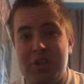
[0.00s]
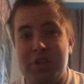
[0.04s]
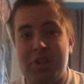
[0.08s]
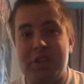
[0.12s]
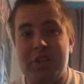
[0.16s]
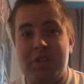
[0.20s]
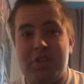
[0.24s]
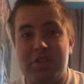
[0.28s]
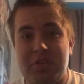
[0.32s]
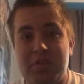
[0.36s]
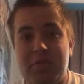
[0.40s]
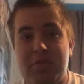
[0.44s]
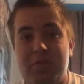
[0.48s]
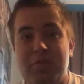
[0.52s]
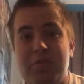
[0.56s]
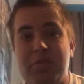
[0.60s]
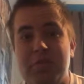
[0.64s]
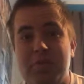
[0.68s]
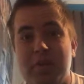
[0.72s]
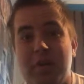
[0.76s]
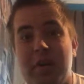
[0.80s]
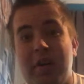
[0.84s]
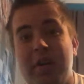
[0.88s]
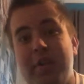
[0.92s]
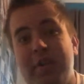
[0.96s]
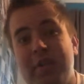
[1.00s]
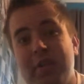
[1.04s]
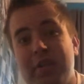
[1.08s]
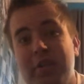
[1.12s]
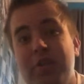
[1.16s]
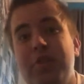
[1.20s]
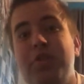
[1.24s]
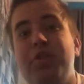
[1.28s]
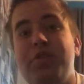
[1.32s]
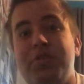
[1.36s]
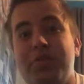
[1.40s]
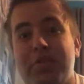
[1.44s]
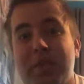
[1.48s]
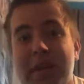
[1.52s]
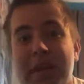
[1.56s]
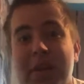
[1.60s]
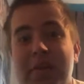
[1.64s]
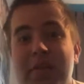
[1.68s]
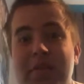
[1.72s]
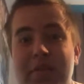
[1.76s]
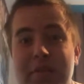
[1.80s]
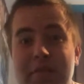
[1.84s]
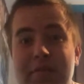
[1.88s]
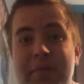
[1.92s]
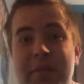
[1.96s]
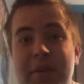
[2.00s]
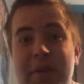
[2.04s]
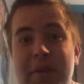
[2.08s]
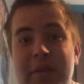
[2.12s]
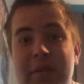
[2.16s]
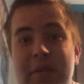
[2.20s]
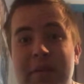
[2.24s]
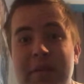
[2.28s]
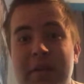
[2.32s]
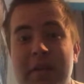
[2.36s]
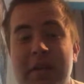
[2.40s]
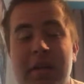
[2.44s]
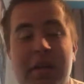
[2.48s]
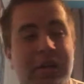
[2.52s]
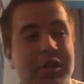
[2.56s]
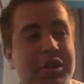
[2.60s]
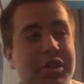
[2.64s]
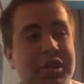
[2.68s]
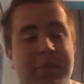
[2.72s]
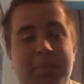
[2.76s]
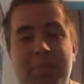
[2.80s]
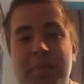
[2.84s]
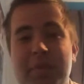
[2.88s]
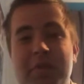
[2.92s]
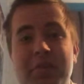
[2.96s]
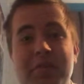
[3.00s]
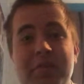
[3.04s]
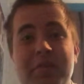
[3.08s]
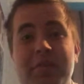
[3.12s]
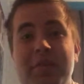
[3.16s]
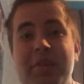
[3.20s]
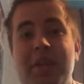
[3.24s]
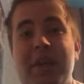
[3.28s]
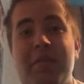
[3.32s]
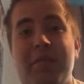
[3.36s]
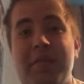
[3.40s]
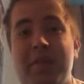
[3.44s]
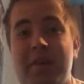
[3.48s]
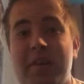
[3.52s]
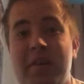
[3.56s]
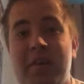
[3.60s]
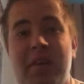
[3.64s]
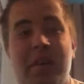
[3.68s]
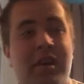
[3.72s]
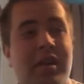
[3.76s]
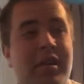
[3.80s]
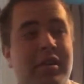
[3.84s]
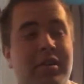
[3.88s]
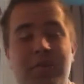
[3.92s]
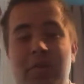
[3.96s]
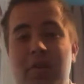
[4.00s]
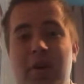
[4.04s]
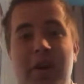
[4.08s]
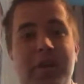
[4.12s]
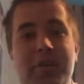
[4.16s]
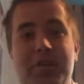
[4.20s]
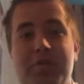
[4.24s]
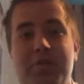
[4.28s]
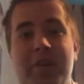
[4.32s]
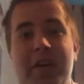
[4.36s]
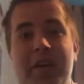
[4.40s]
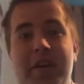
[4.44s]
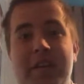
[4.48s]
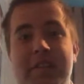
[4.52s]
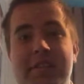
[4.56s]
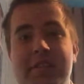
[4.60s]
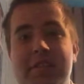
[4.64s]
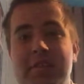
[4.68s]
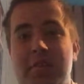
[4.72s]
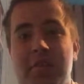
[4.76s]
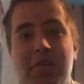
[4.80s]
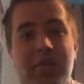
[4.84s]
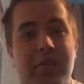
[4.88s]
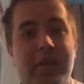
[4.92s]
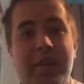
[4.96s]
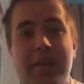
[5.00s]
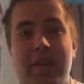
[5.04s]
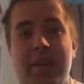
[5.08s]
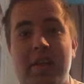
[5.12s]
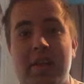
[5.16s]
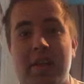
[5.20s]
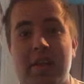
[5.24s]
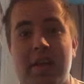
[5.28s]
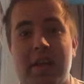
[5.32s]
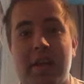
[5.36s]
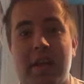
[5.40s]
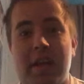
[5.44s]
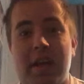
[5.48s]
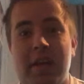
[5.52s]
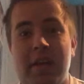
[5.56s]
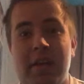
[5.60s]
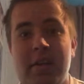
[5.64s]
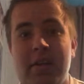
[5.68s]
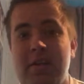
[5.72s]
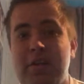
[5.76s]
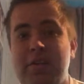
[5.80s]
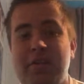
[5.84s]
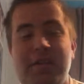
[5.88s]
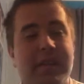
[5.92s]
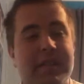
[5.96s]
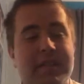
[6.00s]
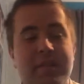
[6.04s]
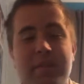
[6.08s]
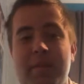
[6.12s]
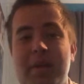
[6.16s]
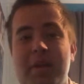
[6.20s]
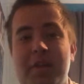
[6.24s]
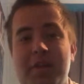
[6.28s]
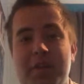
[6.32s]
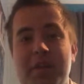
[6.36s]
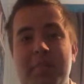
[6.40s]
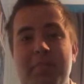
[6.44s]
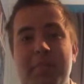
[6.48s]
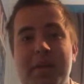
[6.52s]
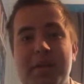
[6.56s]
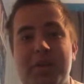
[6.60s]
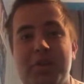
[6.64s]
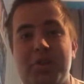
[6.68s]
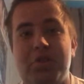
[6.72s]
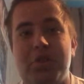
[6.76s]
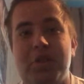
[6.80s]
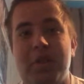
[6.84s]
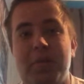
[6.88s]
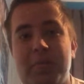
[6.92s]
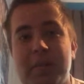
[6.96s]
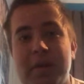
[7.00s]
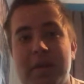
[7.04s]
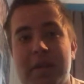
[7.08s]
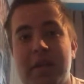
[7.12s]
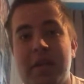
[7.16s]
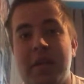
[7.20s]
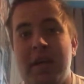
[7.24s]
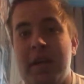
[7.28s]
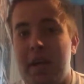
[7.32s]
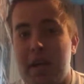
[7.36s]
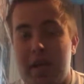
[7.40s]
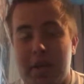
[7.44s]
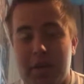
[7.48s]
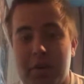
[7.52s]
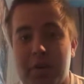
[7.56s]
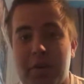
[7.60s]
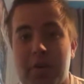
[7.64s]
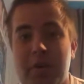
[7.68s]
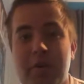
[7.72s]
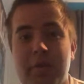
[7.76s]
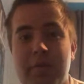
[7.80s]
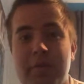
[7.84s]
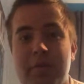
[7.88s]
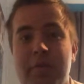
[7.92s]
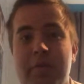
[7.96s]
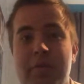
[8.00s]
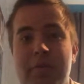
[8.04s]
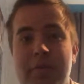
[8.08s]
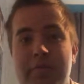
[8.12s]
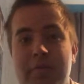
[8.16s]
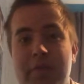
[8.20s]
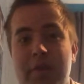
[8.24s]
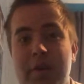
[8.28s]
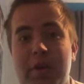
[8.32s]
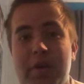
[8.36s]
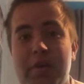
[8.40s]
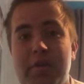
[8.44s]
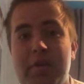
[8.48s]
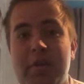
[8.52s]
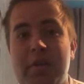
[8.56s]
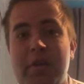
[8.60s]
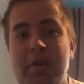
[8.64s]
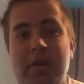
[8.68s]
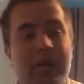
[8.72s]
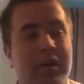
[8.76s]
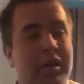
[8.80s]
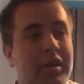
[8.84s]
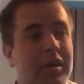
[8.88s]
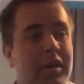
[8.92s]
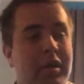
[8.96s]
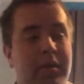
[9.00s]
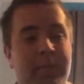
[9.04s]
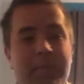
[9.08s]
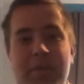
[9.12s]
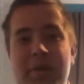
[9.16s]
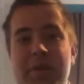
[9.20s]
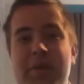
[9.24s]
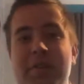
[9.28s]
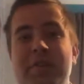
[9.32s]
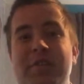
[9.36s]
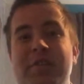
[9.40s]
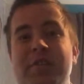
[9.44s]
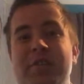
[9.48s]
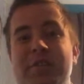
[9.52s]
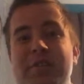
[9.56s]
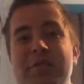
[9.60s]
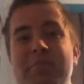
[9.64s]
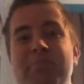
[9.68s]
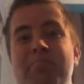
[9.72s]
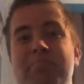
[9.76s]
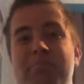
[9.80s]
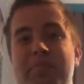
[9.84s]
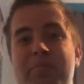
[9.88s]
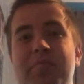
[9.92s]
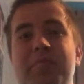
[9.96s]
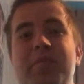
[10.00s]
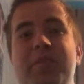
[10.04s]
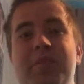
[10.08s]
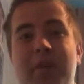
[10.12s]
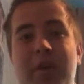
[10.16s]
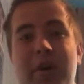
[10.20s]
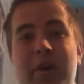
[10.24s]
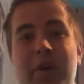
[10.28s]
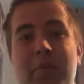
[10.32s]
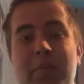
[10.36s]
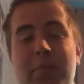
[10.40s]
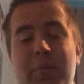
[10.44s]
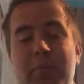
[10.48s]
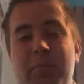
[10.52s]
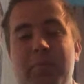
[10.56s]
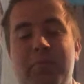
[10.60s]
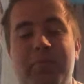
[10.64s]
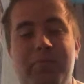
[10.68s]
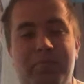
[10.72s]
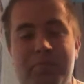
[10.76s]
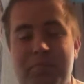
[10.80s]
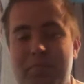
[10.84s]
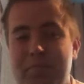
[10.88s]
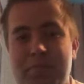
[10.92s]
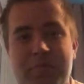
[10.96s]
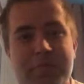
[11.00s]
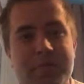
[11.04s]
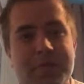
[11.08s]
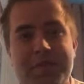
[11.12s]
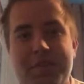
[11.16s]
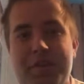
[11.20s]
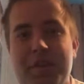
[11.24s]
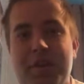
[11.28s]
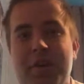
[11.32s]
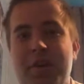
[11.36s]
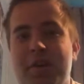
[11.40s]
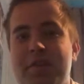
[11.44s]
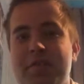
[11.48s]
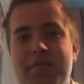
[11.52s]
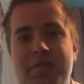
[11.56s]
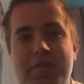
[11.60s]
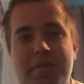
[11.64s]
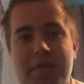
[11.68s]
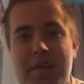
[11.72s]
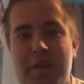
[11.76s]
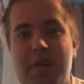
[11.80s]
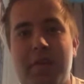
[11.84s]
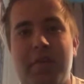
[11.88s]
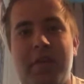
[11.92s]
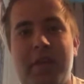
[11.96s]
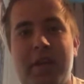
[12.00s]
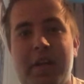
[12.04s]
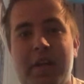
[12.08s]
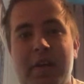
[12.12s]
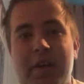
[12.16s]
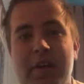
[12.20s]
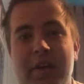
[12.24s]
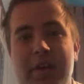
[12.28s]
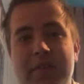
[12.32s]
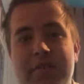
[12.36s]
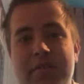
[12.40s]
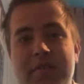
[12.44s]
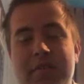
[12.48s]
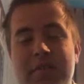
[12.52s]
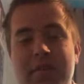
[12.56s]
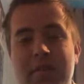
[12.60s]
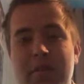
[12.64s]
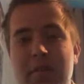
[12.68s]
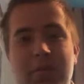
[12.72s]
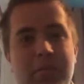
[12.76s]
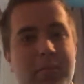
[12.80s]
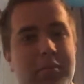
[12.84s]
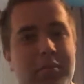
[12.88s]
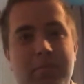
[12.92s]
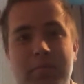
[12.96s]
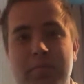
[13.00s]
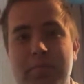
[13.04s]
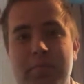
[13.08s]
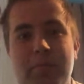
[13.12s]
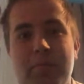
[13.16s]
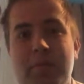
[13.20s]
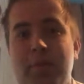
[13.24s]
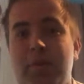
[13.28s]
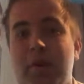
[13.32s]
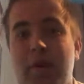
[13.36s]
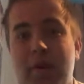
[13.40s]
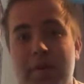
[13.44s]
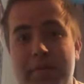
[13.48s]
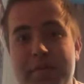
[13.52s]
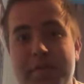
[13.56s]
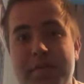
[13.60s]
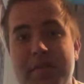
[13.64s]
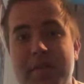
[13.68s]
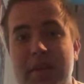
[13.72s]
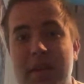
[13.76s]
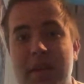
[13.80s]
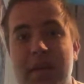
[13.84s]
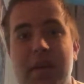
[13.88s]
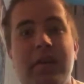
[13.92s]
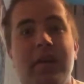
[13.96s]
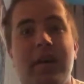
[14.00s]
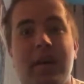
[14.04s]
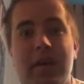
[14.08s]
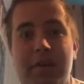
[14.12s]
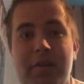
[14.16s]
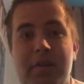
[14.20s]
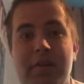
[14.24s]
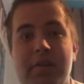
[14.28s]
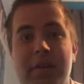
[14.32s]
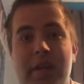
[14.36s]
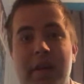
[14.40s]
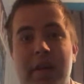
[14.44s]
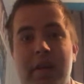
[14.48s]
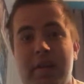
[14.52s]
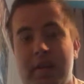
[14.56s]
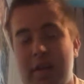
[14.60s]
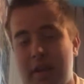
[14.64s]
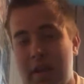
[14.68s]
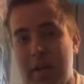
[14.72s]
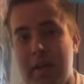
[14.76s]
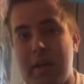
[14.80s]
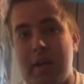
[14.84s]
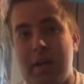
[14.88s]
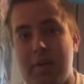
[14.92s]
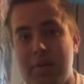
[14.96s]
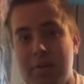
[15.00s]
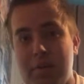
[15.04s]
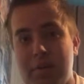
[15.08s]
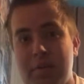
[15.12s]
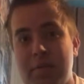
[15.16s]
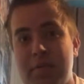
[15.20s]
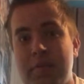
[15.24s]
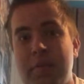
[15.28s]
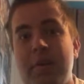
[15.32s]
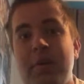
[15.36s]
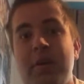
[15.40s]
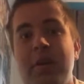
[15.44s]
Just do not streak on the field just because you're having 9 drinks or anything like that. Doesn't mean you can be stupid and go on the field, because you know the security guards, will obviously hunt you down and get you.